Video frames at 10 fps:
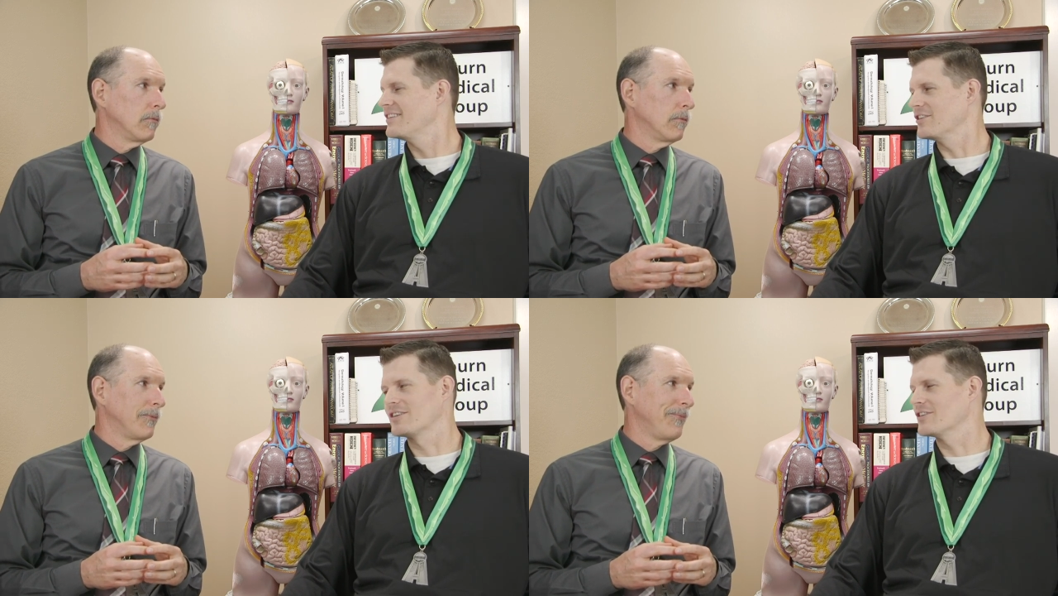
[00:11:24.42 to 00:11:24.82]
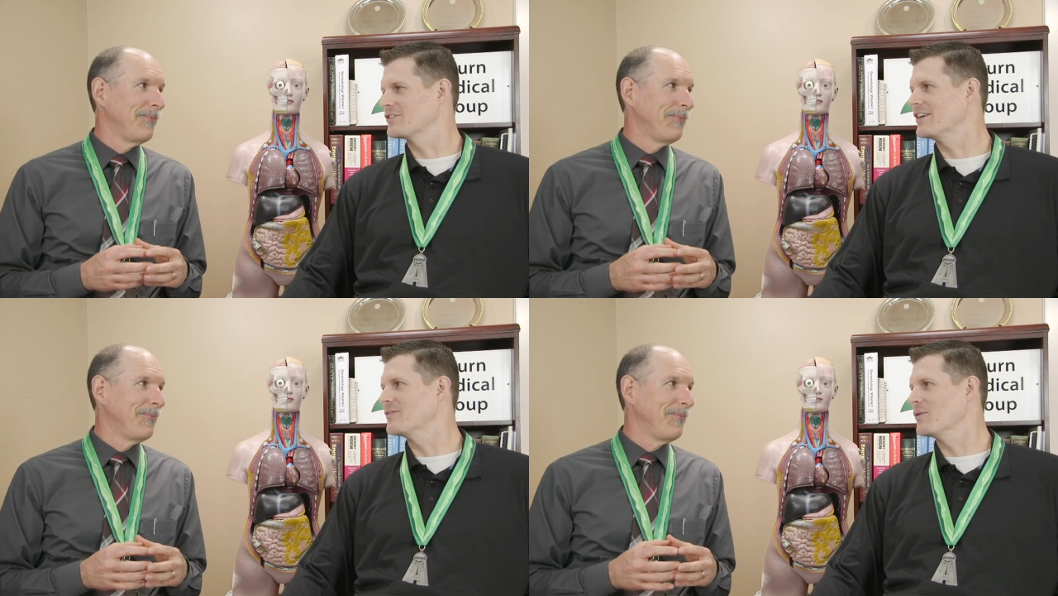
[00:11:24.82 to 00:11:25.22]
Speaker 1: You're
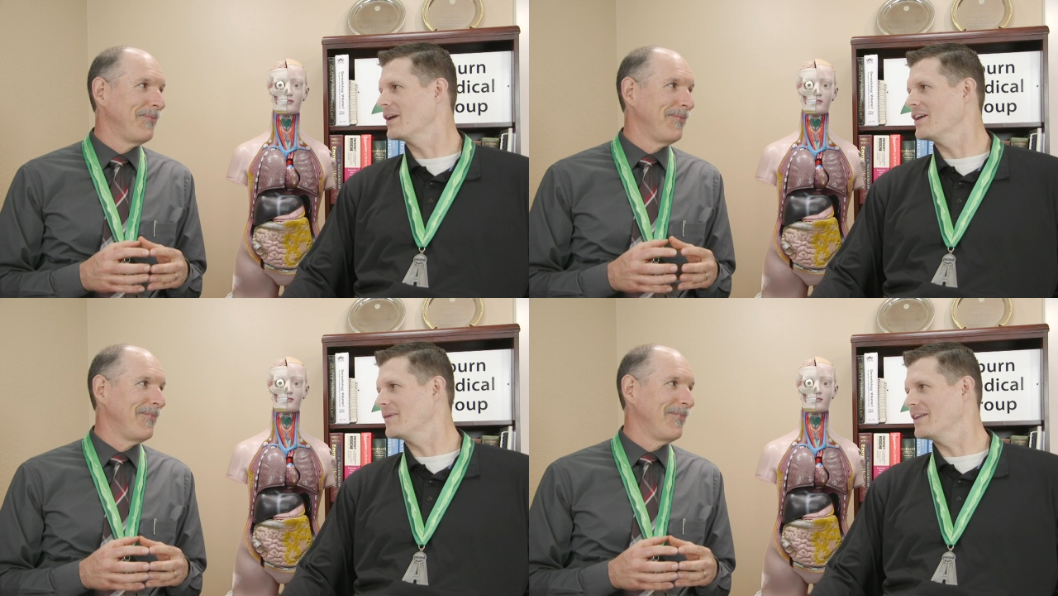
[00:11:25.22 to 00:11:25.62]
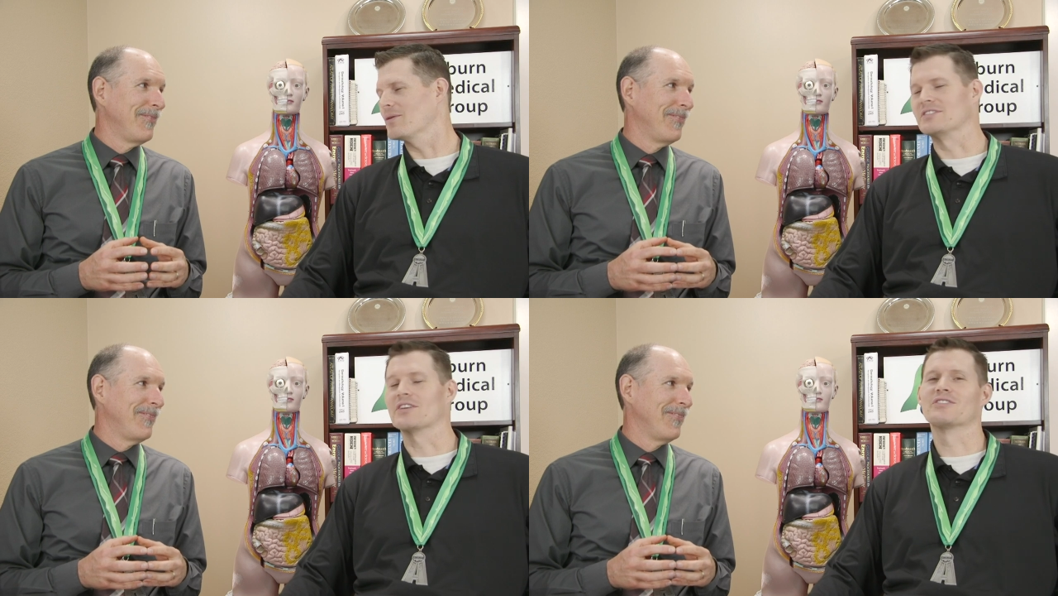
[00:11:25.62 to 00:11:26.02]
giving away all my other
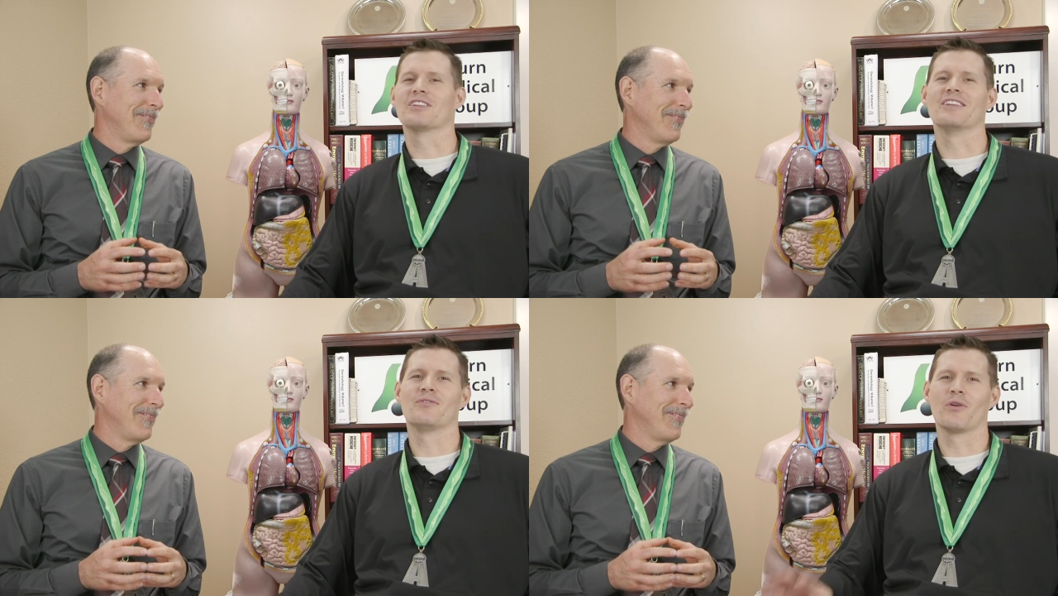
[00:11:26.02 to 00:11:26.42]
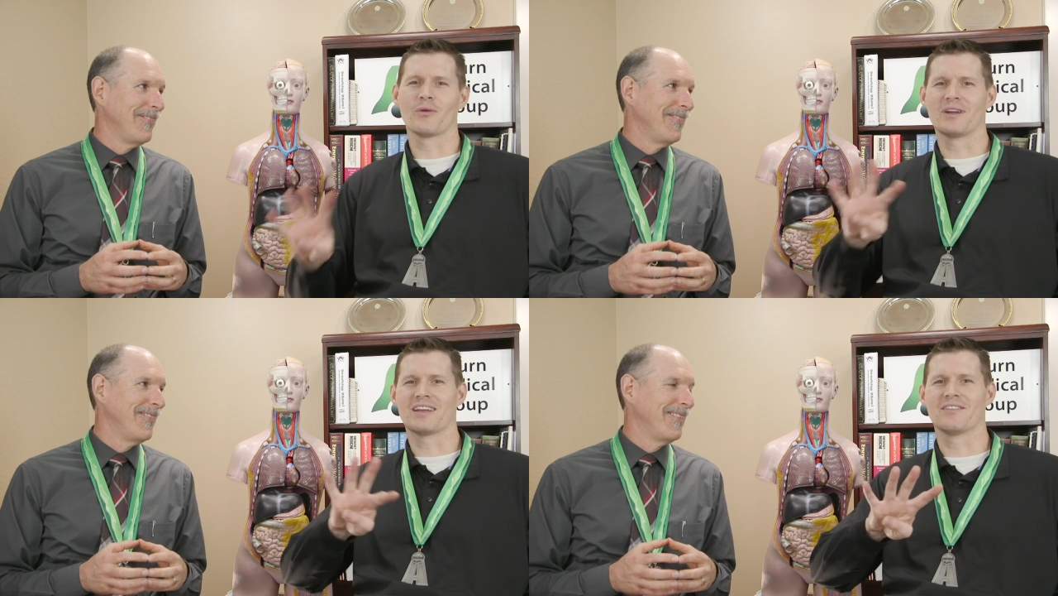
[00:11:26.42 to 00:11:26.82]
ones. So the
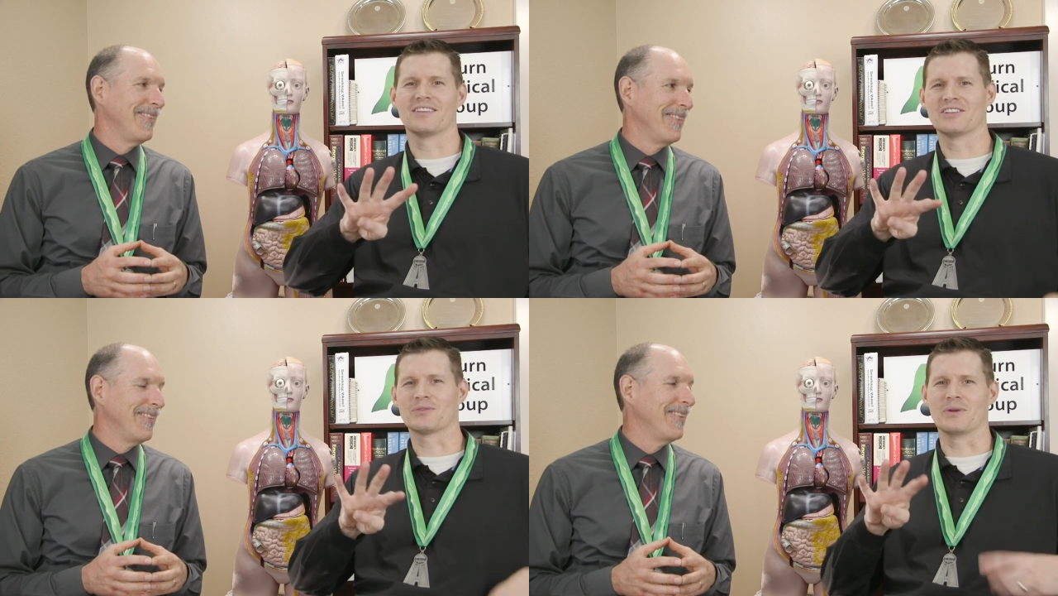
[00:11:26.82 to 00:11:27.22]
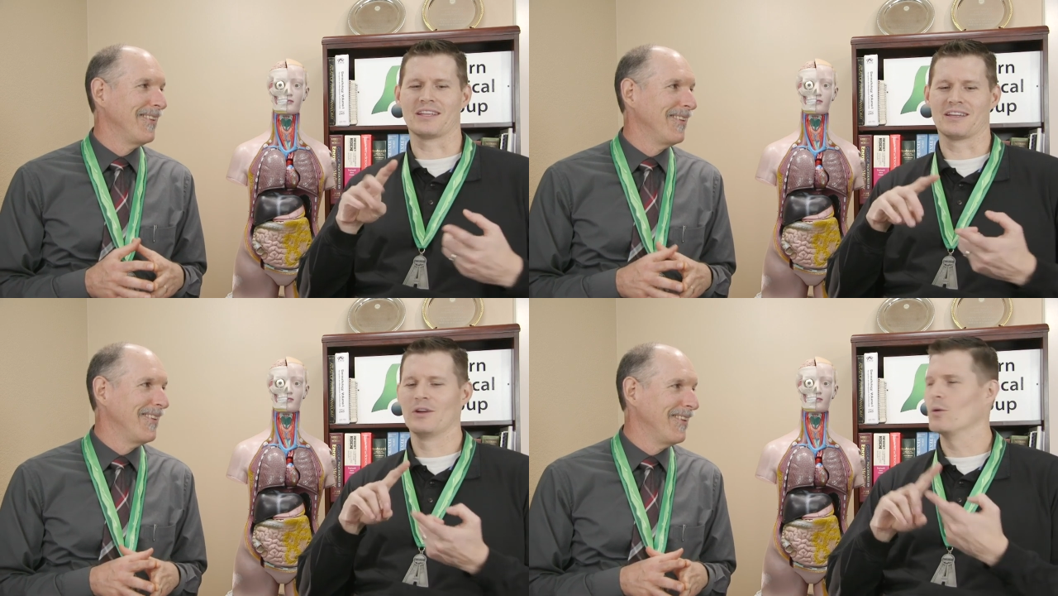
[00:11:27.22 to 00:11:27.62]
four we covered this
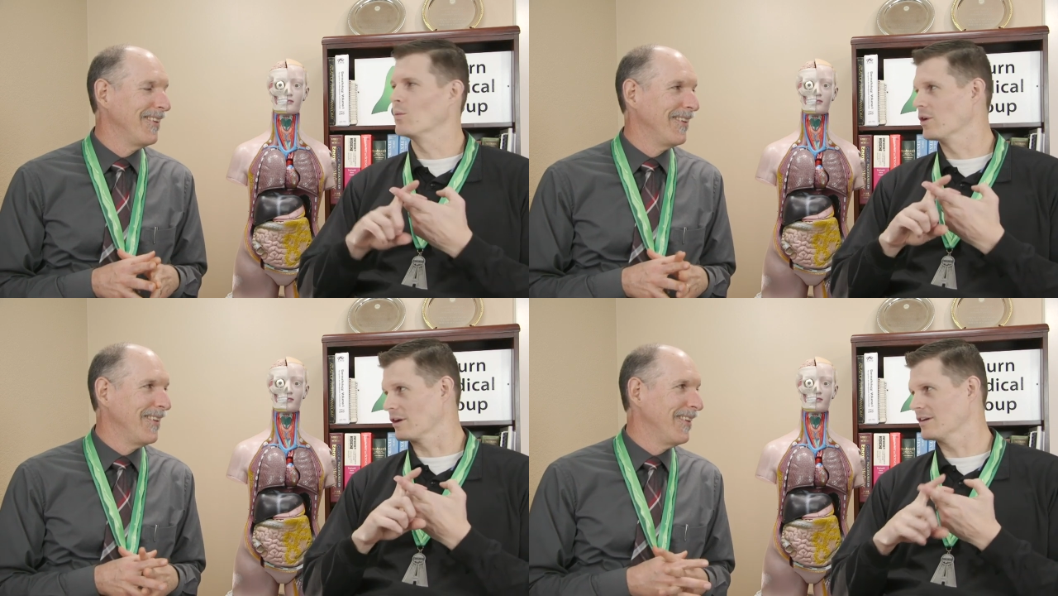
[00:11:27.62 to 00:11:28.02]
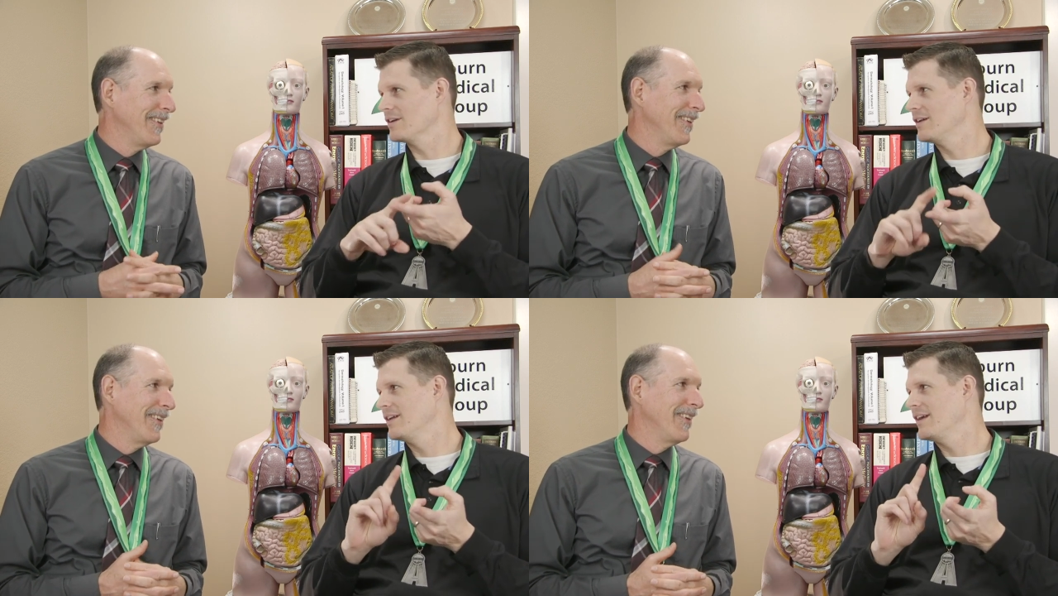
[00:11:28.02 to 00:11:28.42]
week
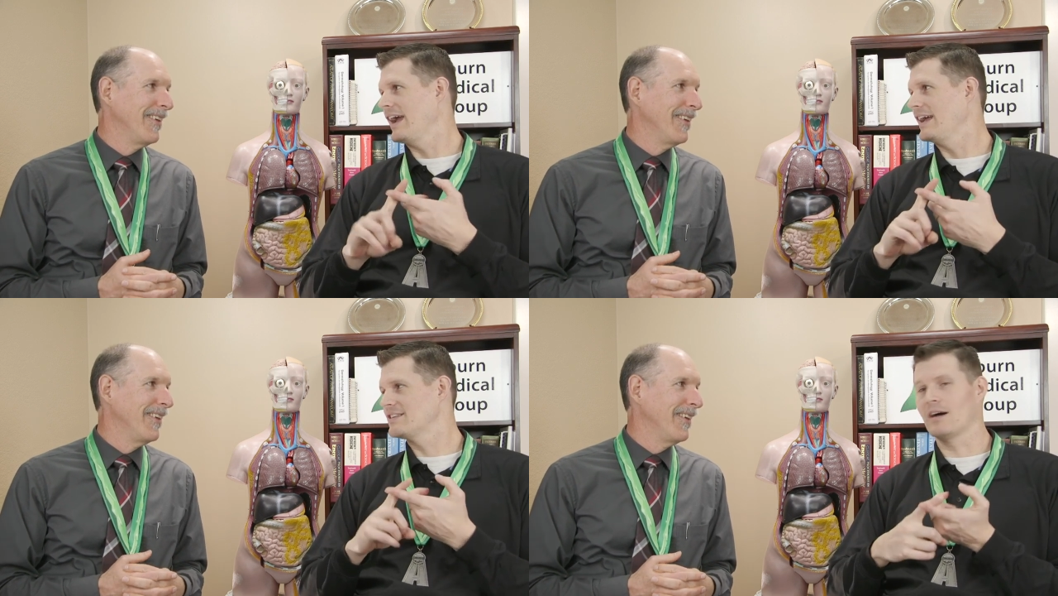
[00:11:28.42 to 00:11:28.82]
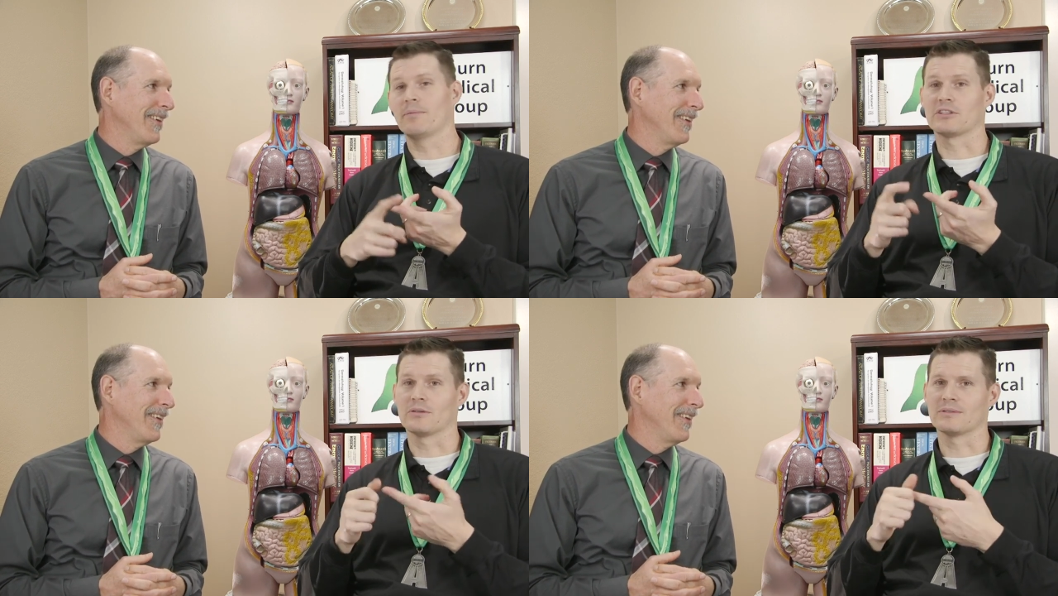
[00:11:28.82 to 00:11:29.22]
were
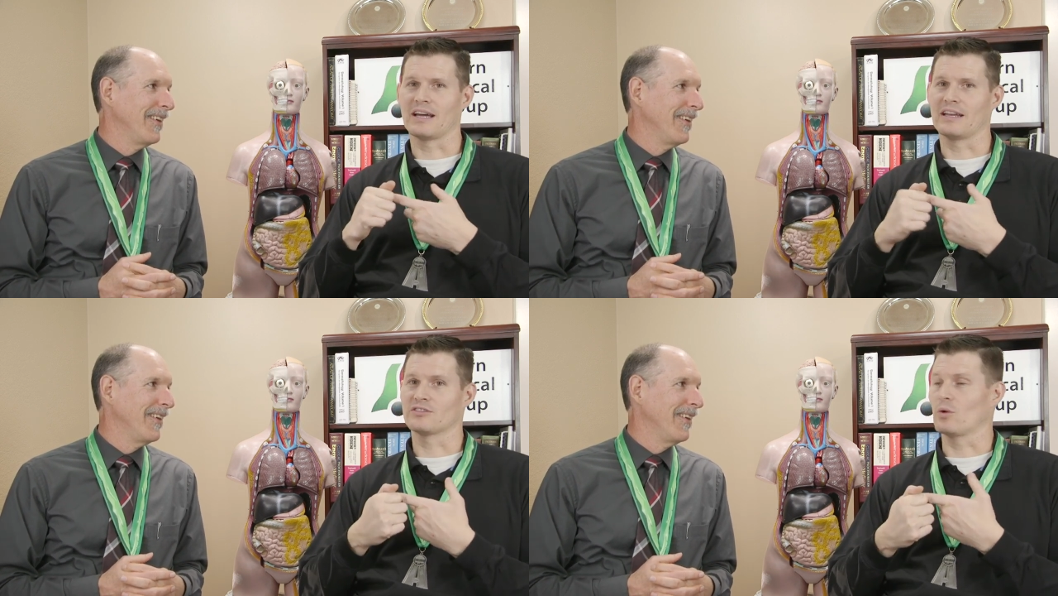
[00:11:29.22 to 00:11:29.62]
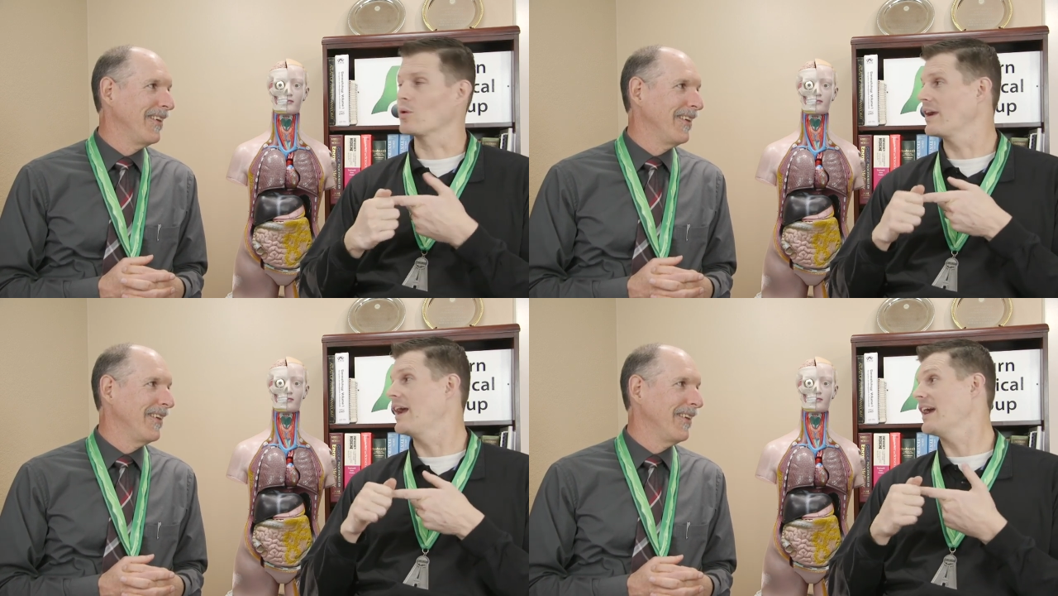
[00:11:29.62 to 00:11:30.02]
atopic dermatitis or